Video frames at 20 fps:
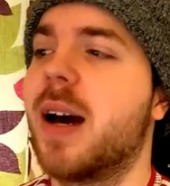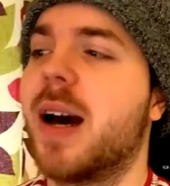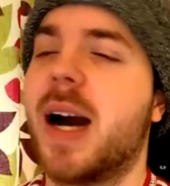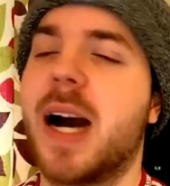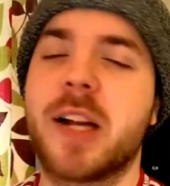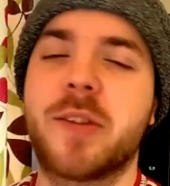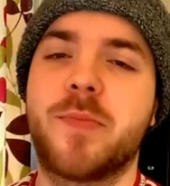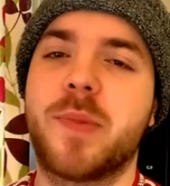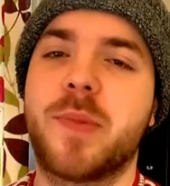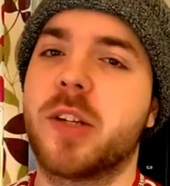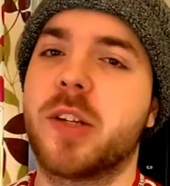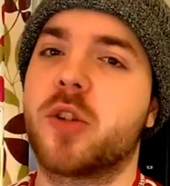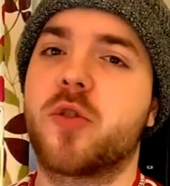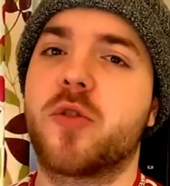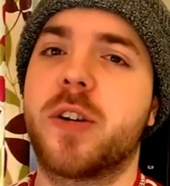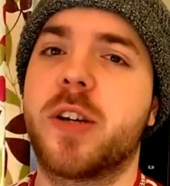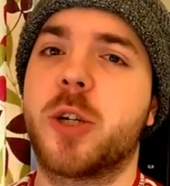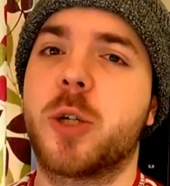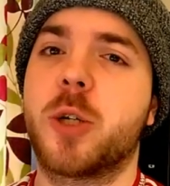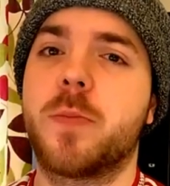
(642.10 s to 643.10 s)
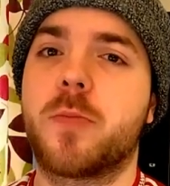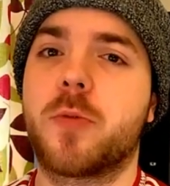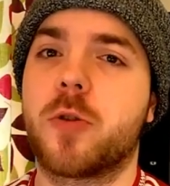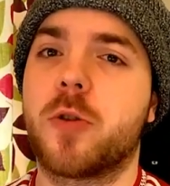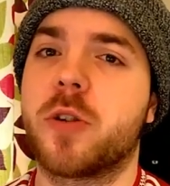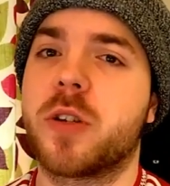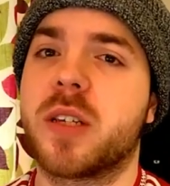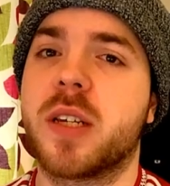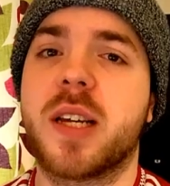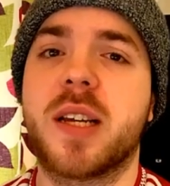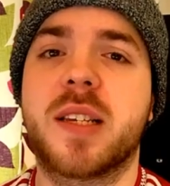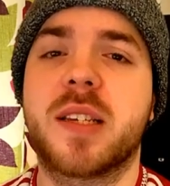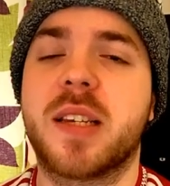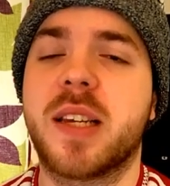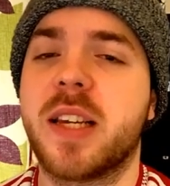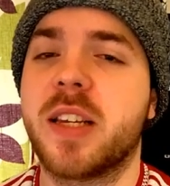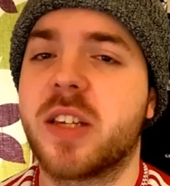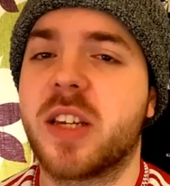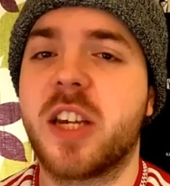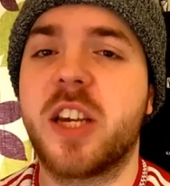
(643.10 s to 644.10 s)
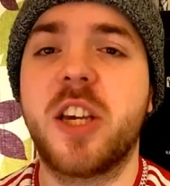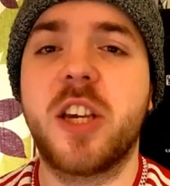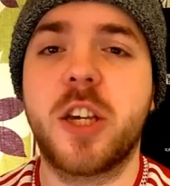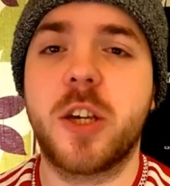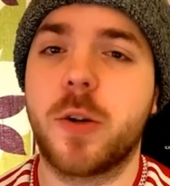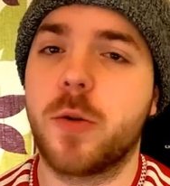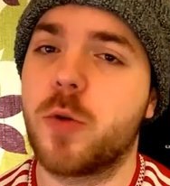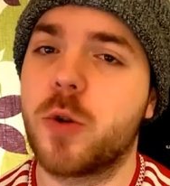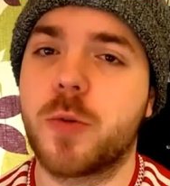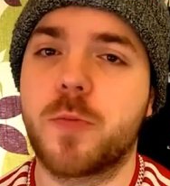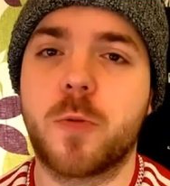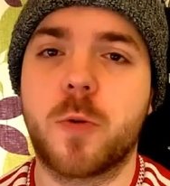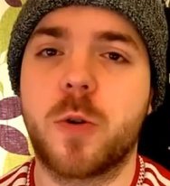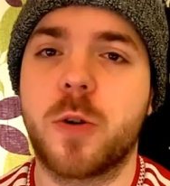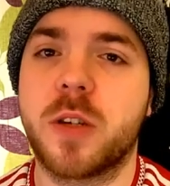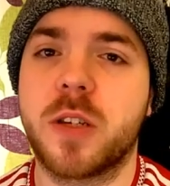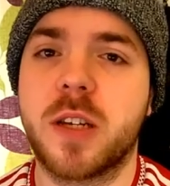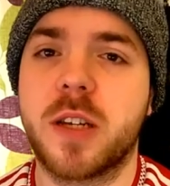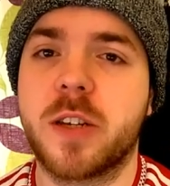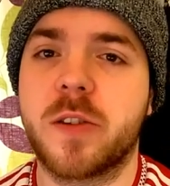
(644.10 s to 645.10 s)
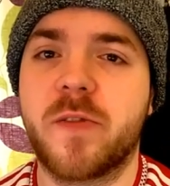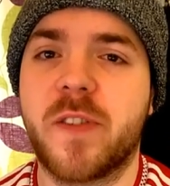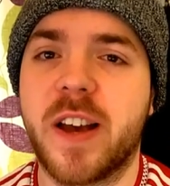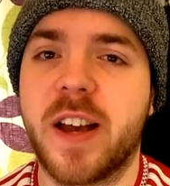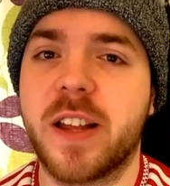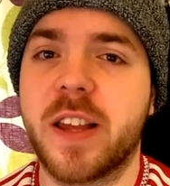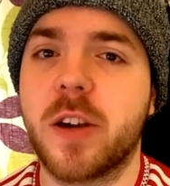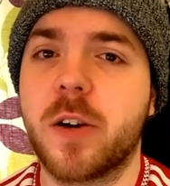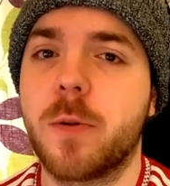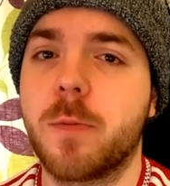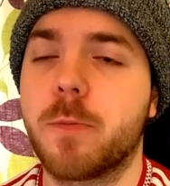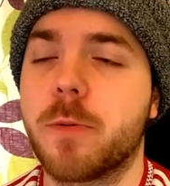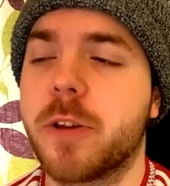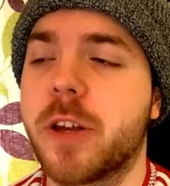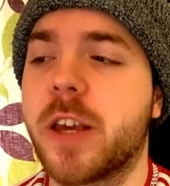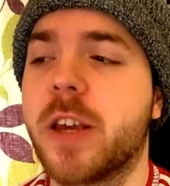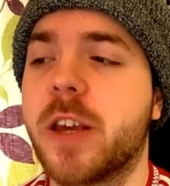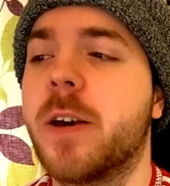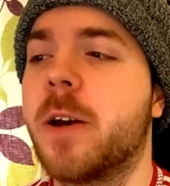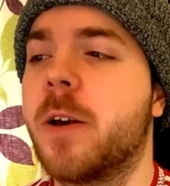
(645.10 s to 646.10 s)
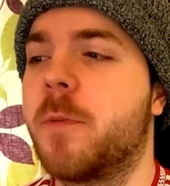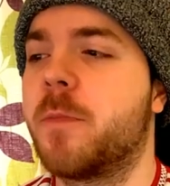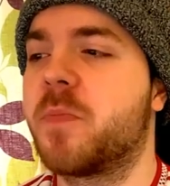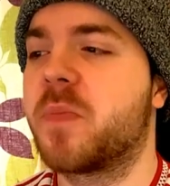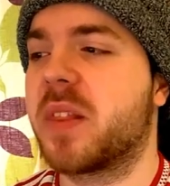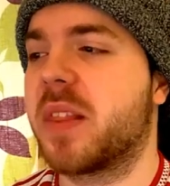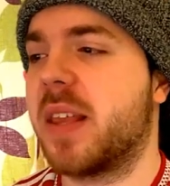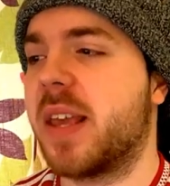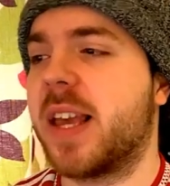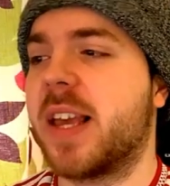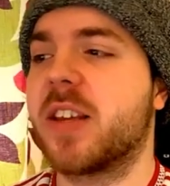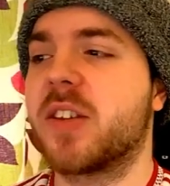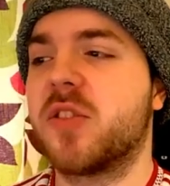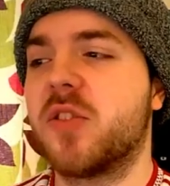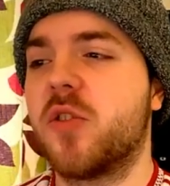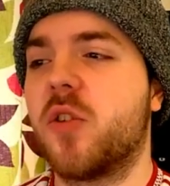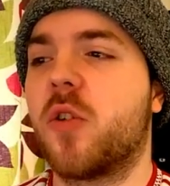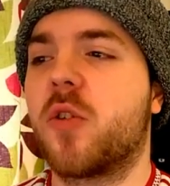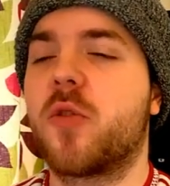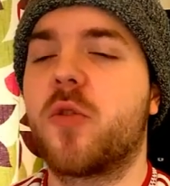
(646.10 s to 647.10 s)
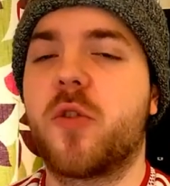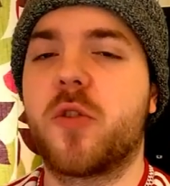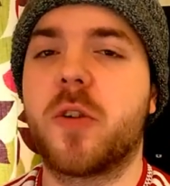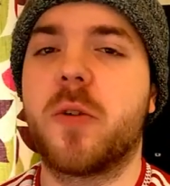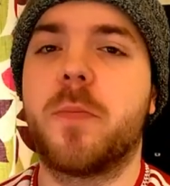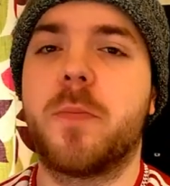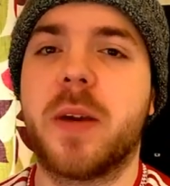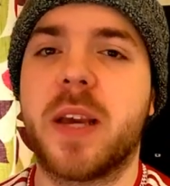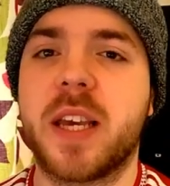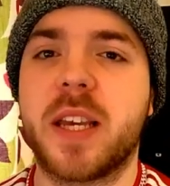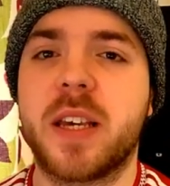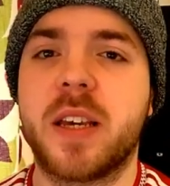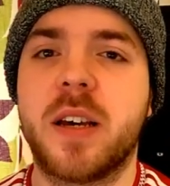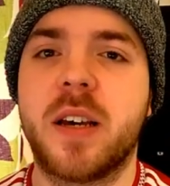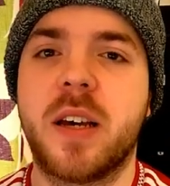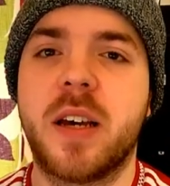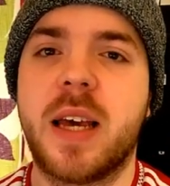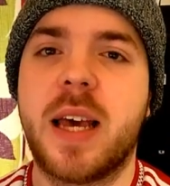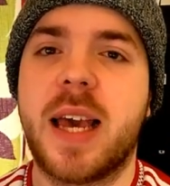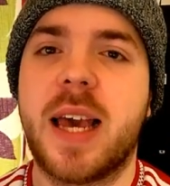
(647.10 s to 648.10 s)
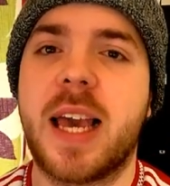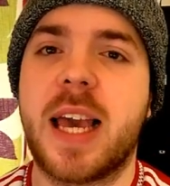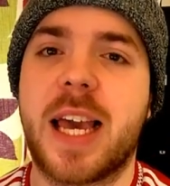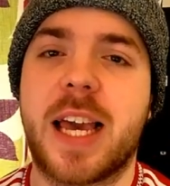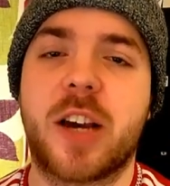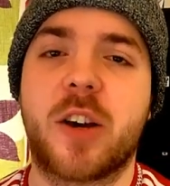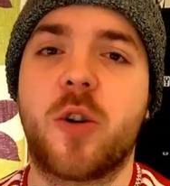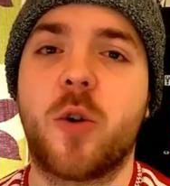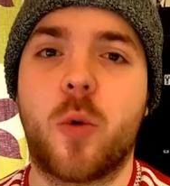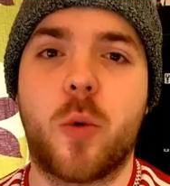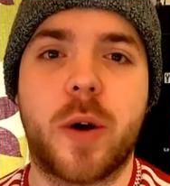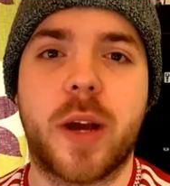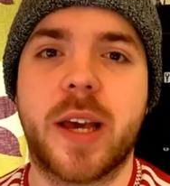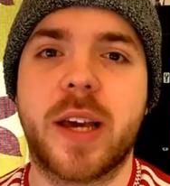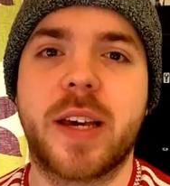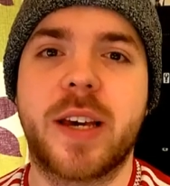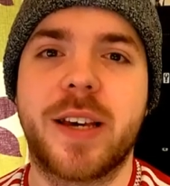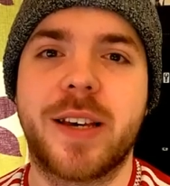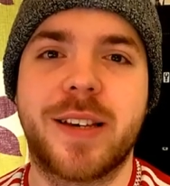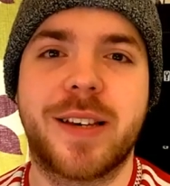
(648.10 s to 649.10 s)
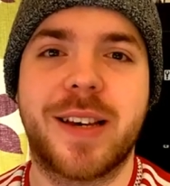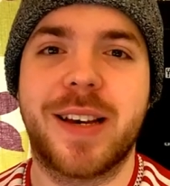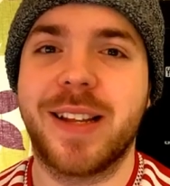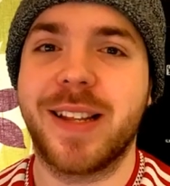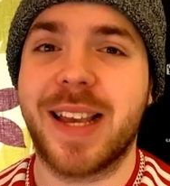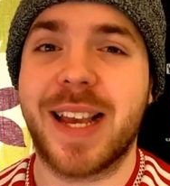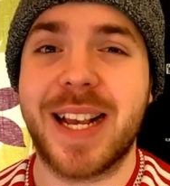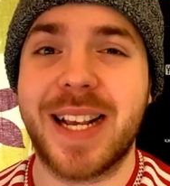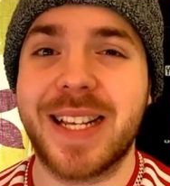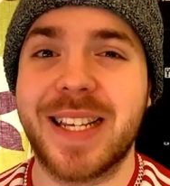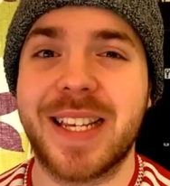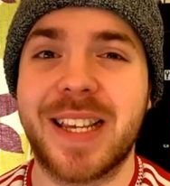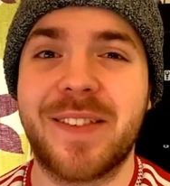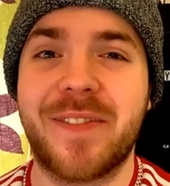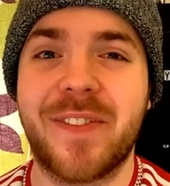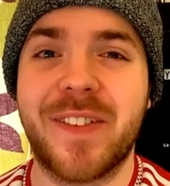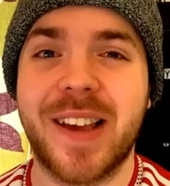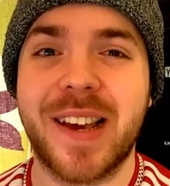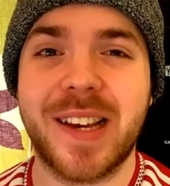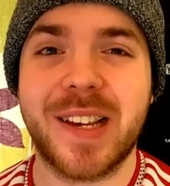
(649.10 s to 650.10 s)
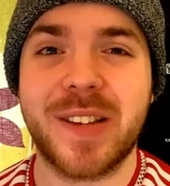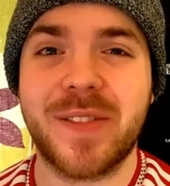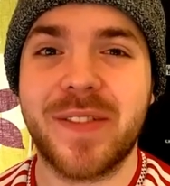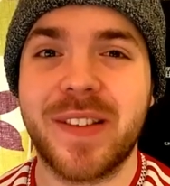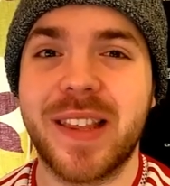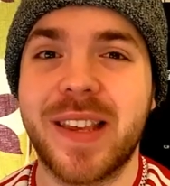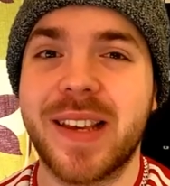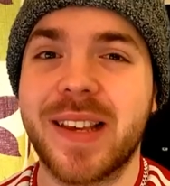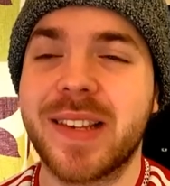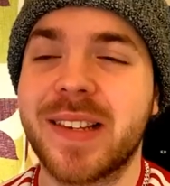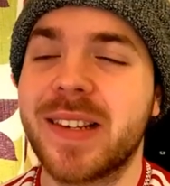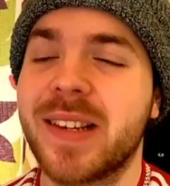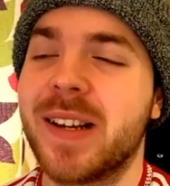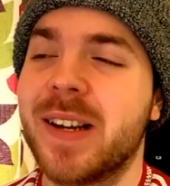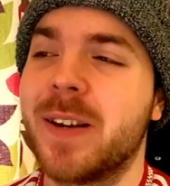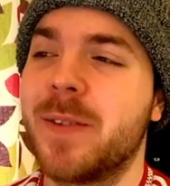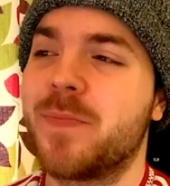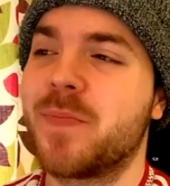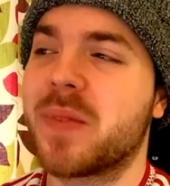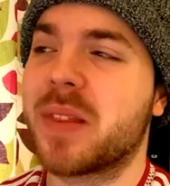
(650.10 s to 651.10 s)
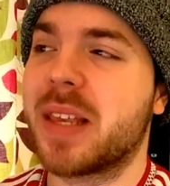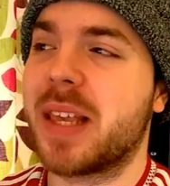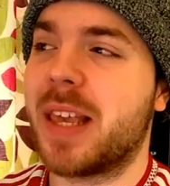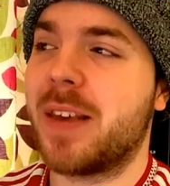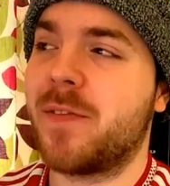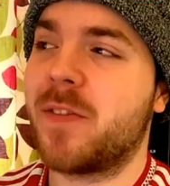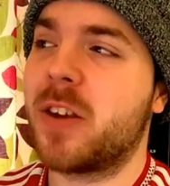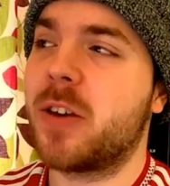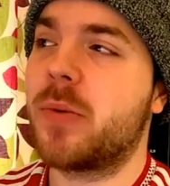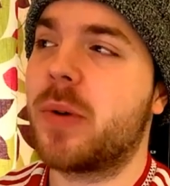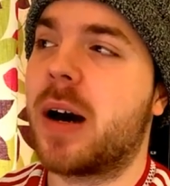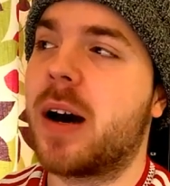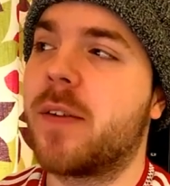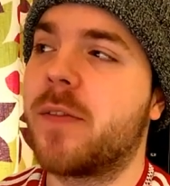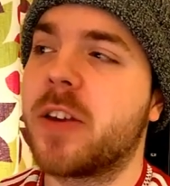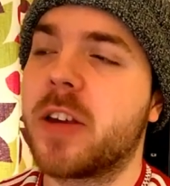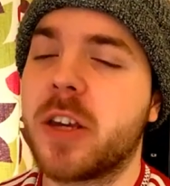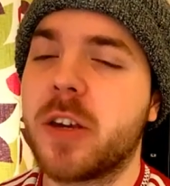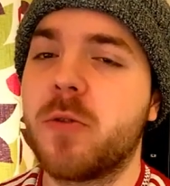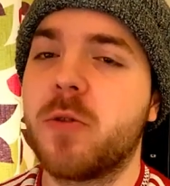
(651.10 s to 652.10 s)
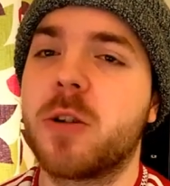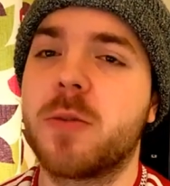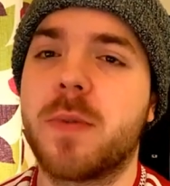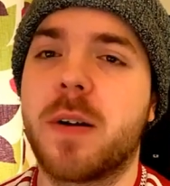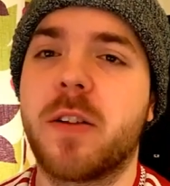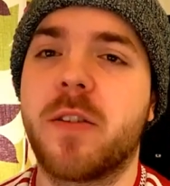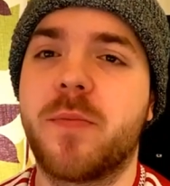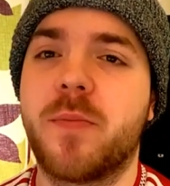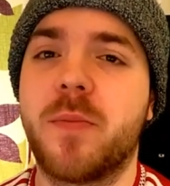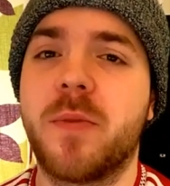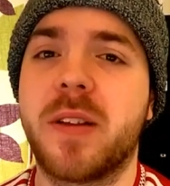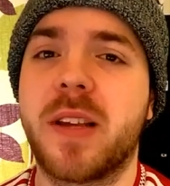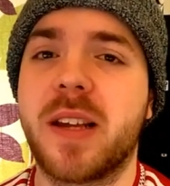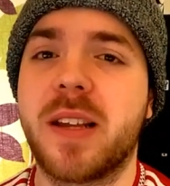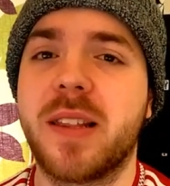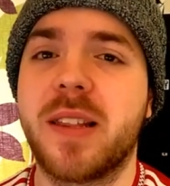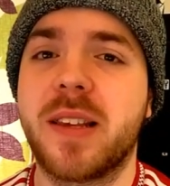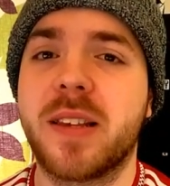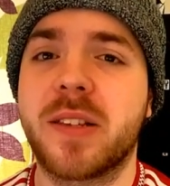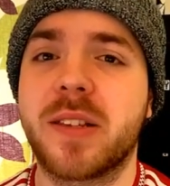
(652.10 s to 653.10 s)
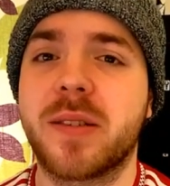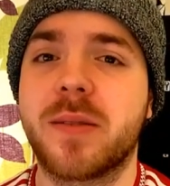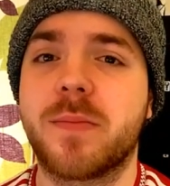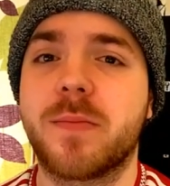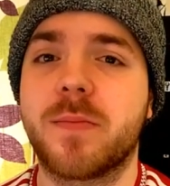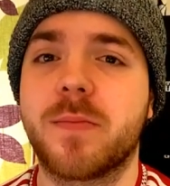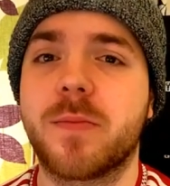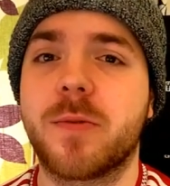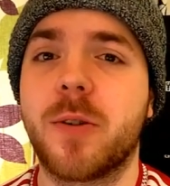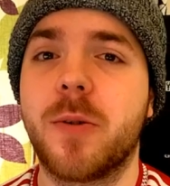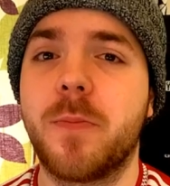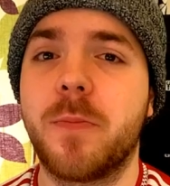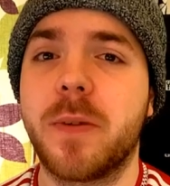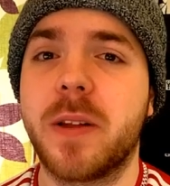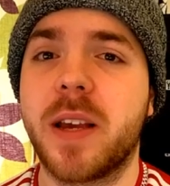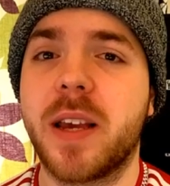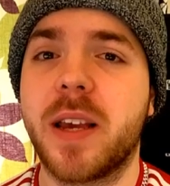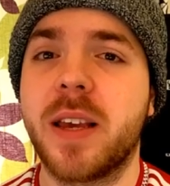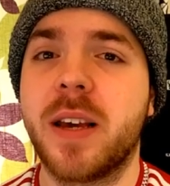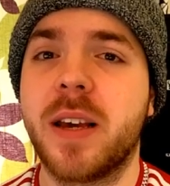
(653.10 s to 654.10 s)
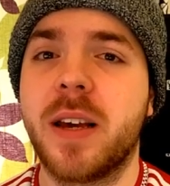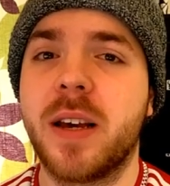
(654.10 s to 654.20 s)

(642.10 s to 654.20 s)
Administration process is a huge process for any company. It is not going to be a quick and easy fix for this. If you have a huge amount of money in this company,